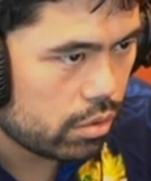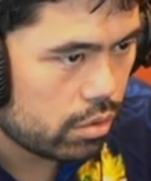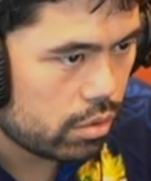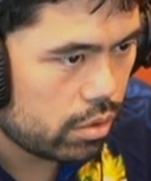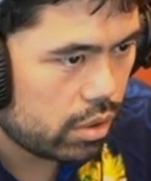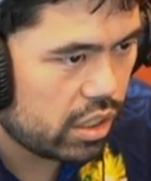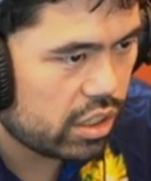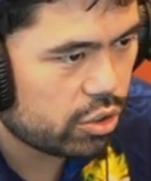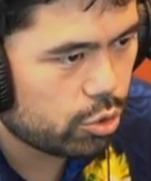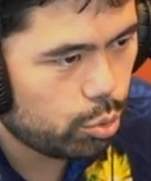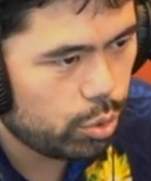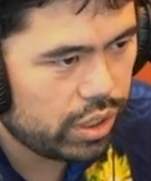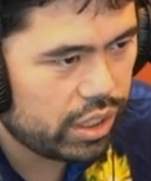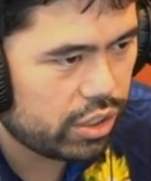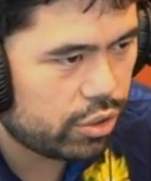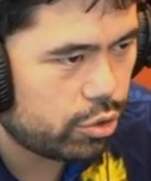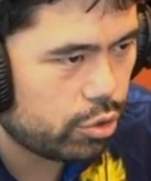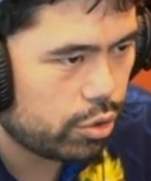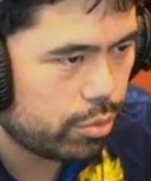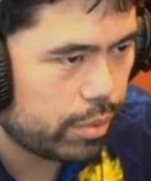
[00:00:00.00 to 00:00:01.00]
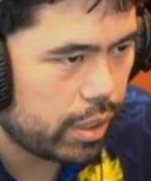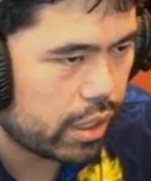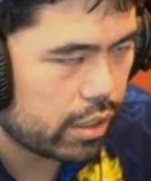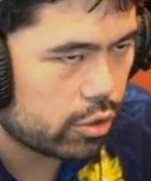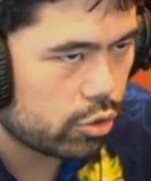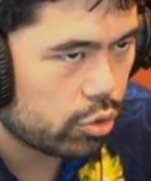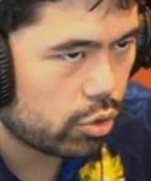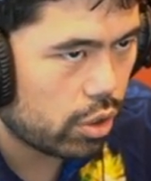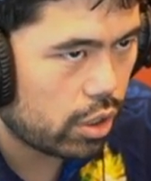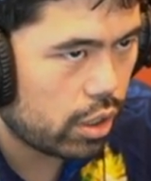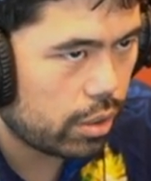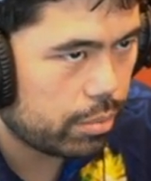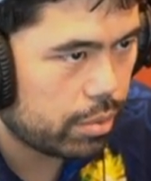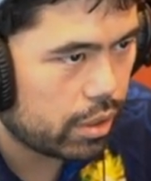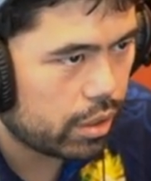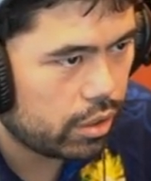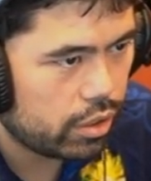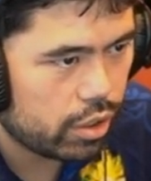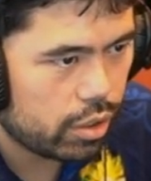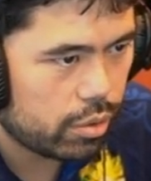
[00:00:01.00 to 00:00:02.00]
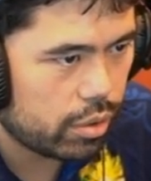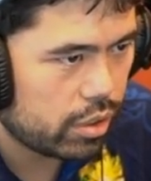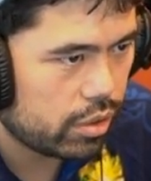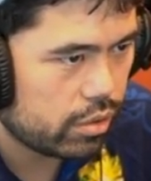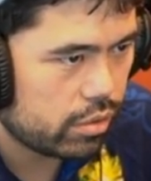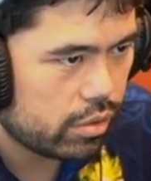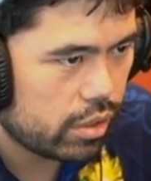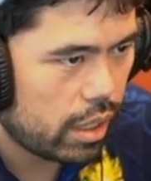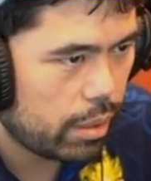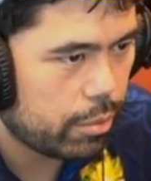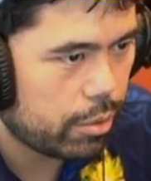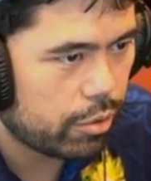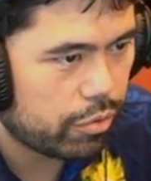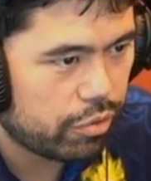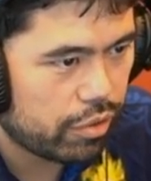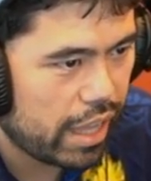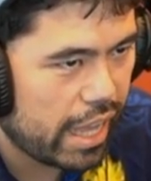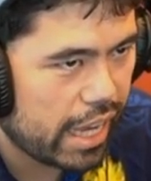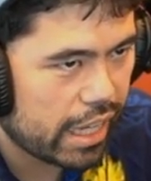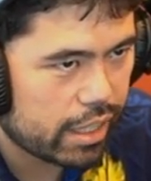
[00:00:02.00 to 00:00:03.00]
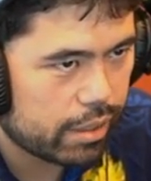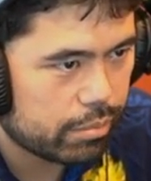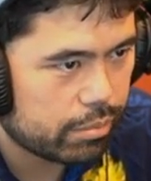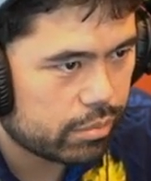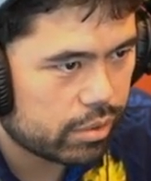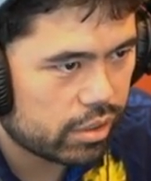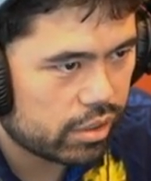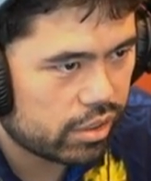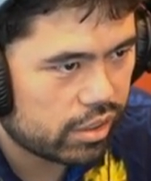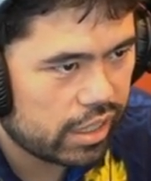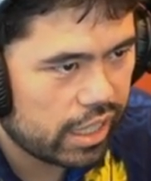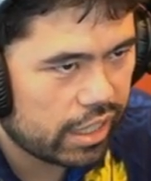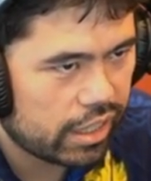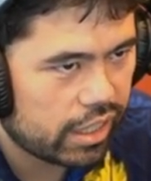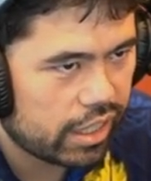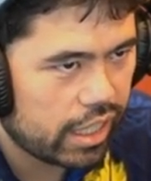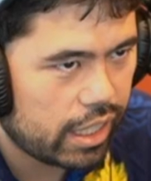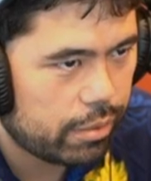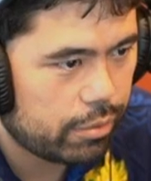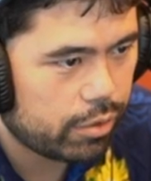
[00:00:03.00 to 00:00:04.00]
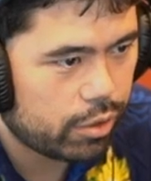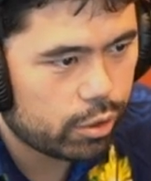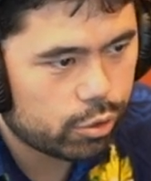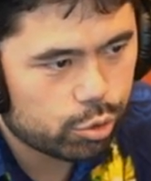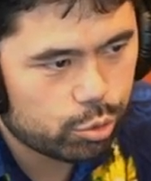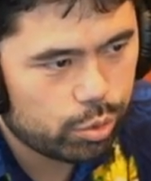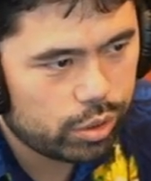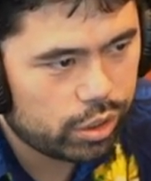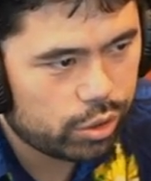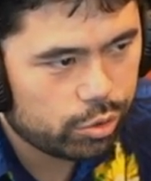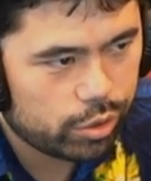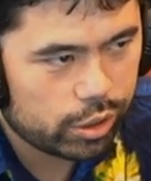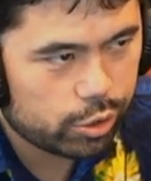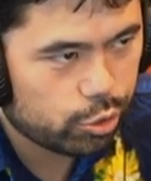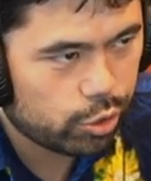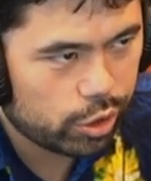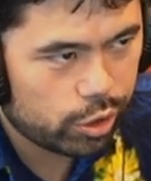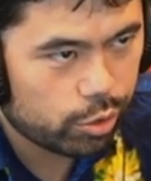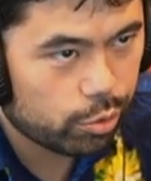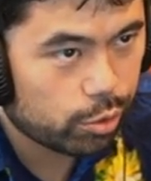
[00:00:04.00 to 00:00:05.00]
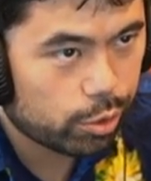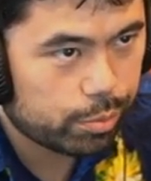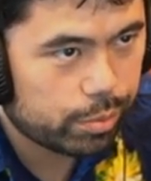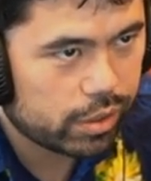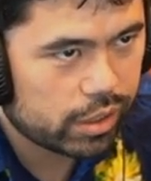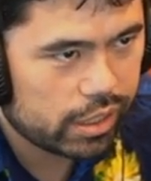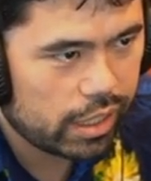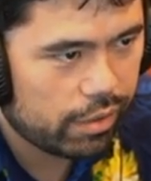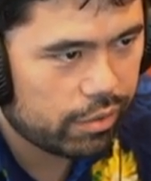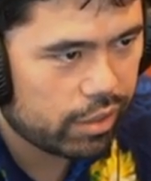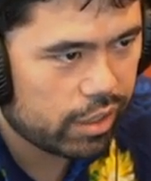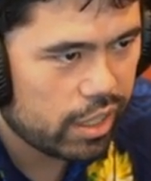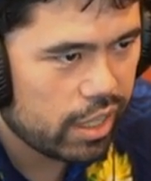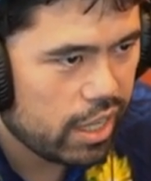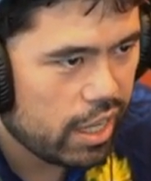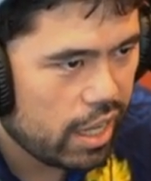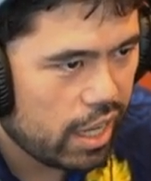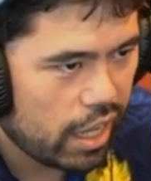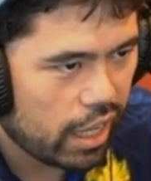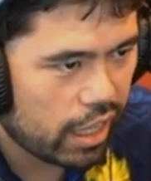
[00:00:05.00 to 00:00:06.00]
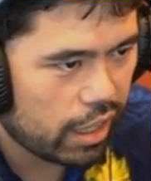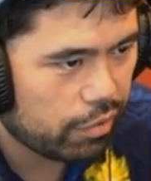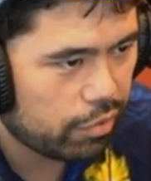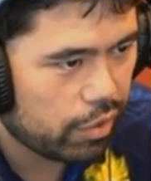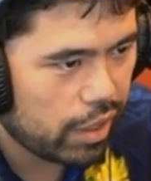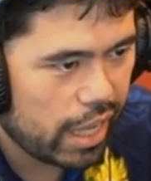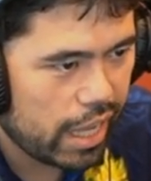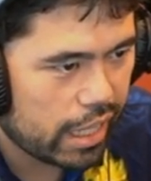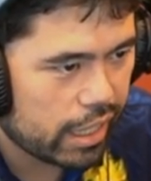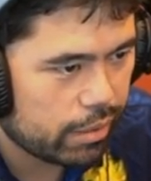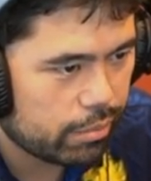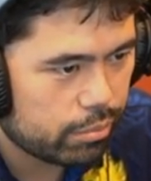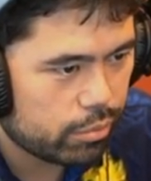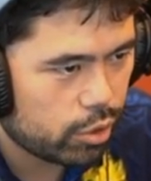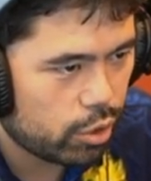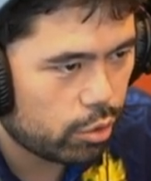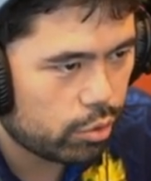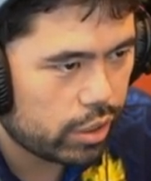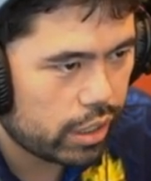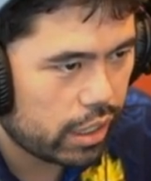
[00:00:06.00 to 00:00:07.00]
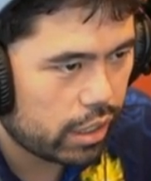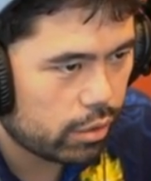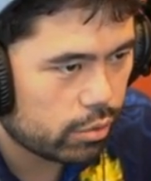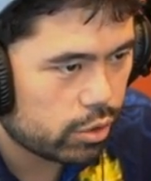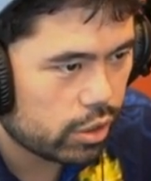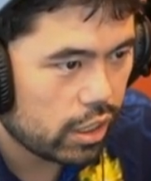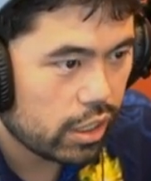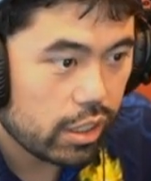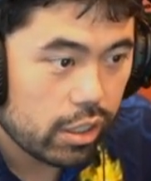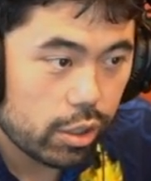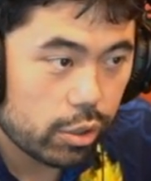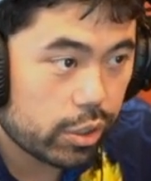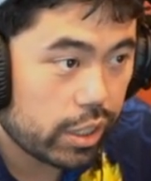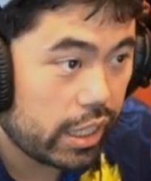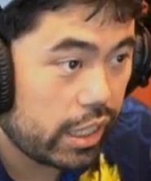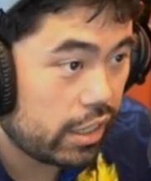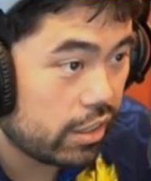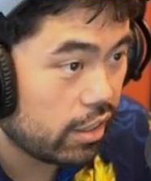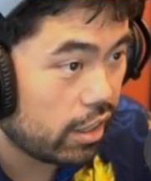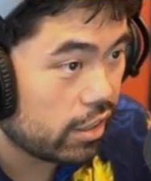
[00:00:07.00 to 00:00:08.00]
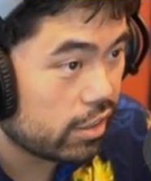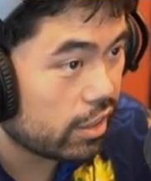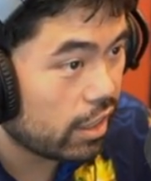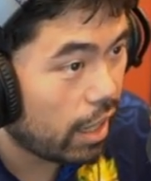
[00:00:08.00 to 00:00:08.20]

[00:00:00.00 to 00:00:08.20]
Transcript: He has queen e2 to make a draw, but you know what, I'm gonna flag him. This is the 10th game. If he goes queen e2, I trade, go rook b7, and I flag him, no doubt. Okay, he does it.